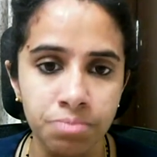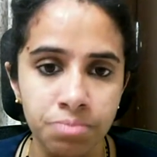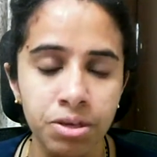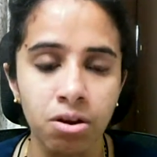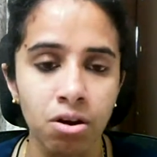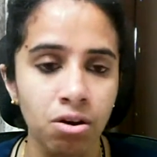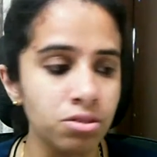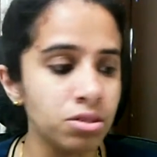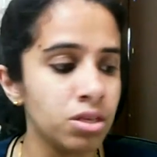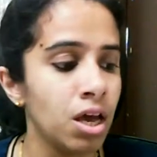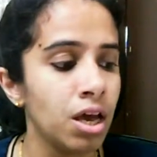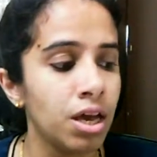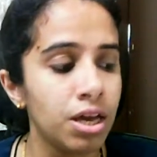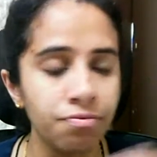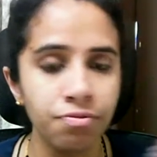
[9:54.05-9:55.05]
because
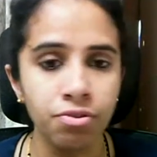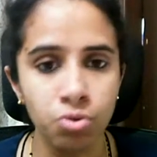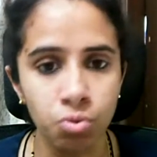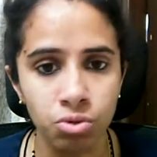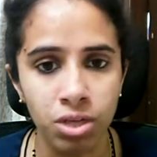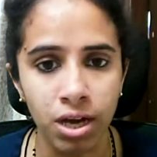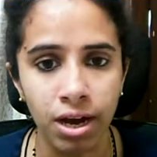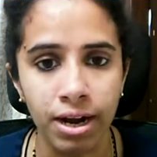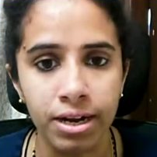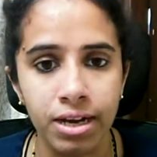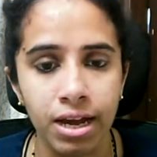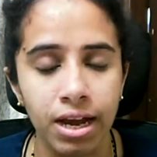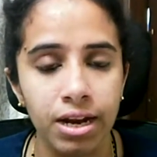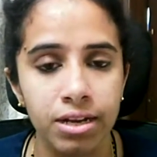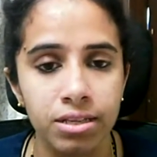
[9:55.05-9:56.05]
if you do that
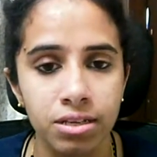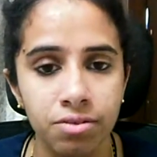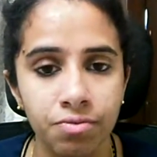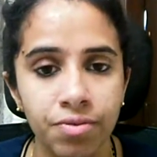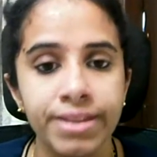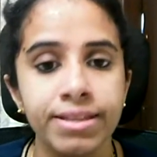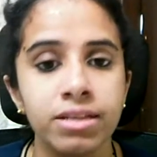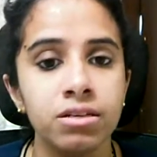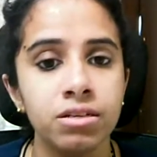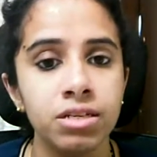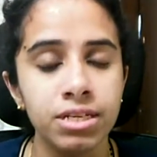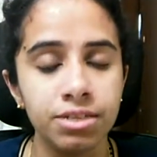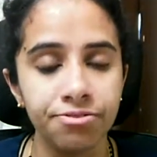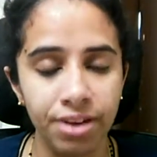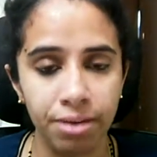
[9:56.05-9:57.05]
and when the
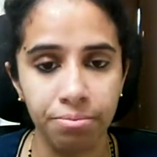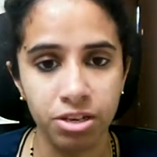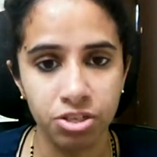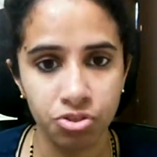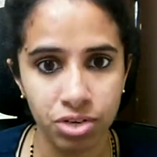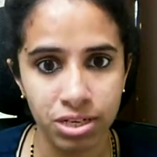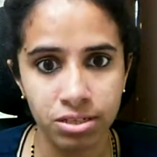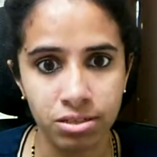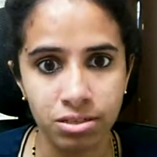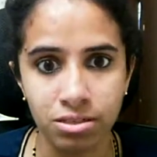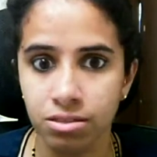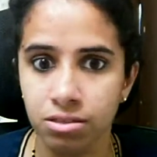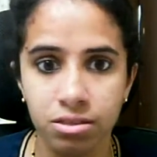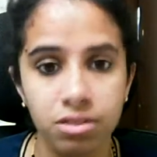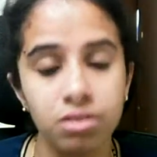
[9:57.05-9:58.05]
knit fabric
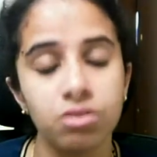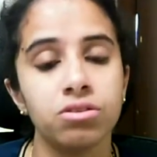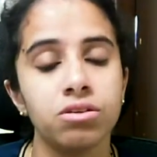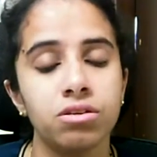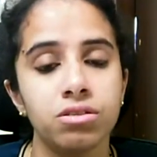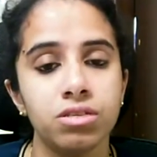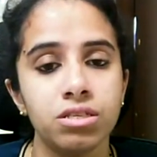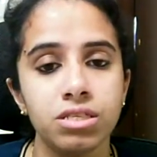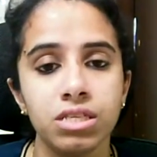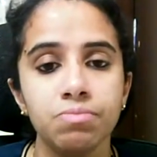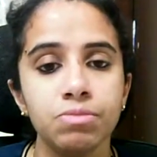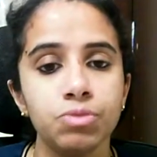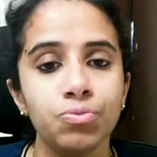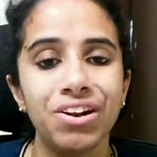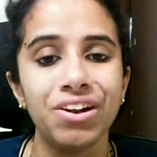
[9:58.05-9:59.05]
stretches, the
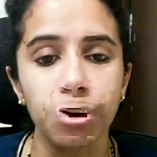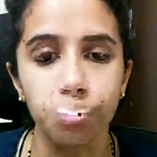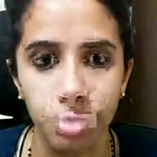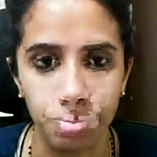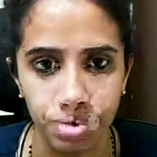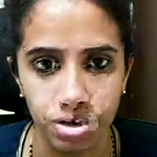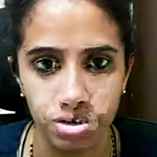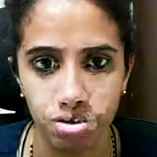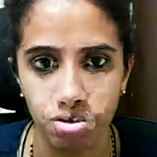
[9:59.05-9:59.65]
seams will rip apart,